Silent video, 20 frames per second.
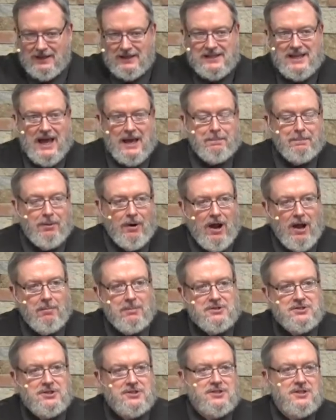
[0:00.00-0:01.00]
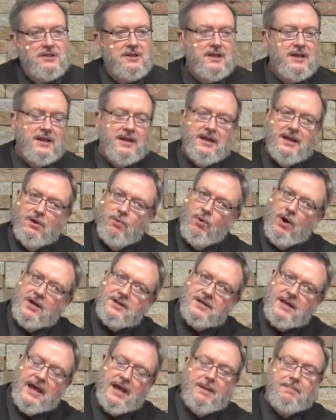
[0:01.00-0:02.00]
God promises it. It
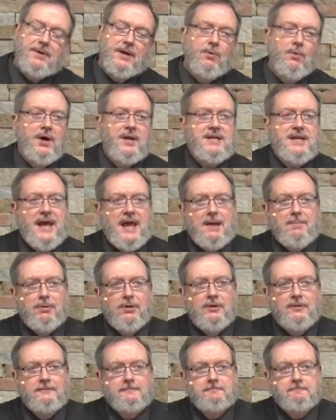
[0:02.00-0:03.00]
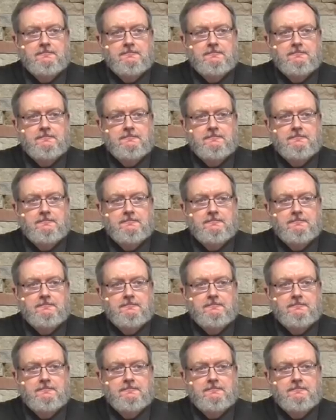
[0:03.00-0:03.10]
wasn't Abel. It wasn't Abel.